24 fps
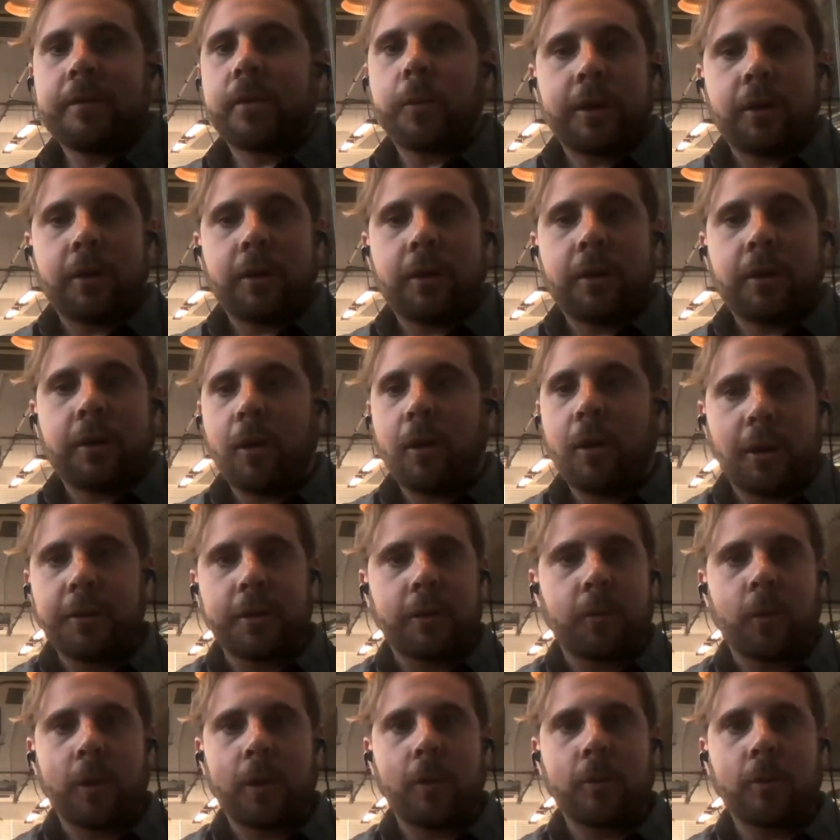that we're not
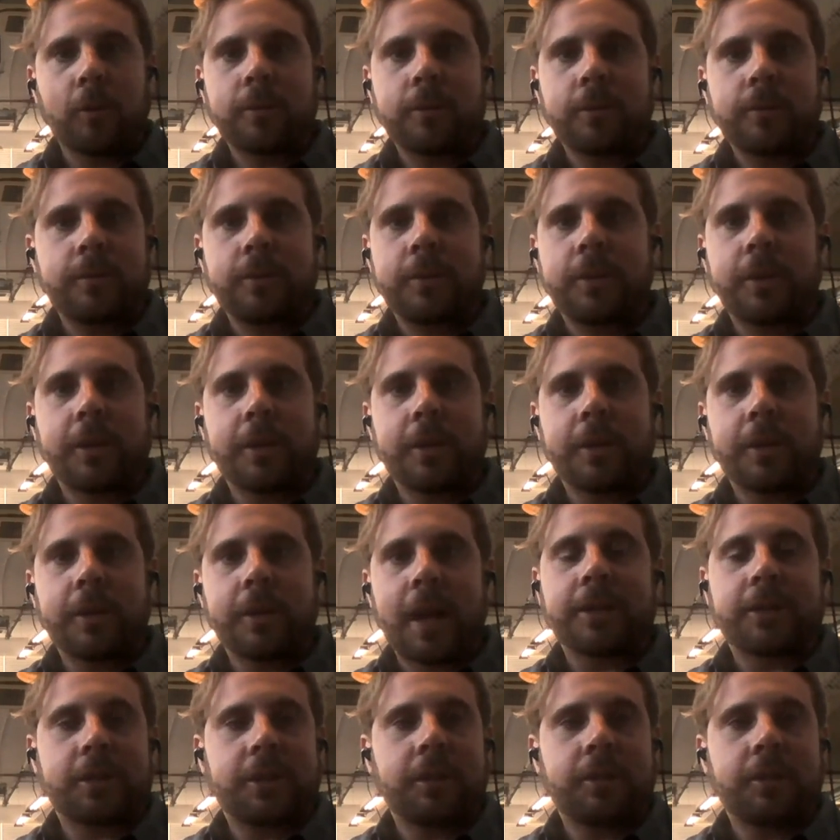alone in the world, that
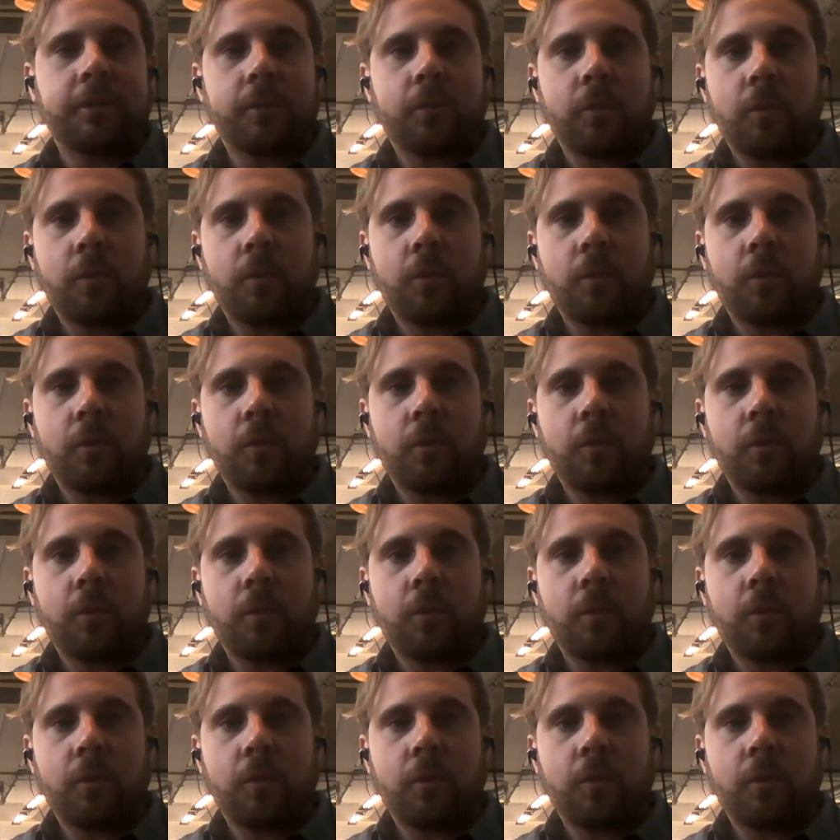actually